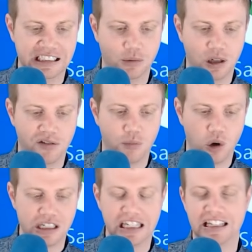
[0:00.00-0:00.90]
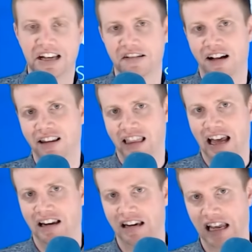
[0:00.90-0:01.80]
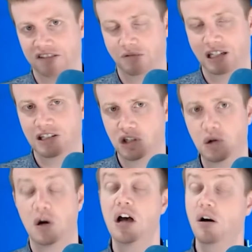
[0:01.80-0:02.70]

so we'll give more details on that next week, too.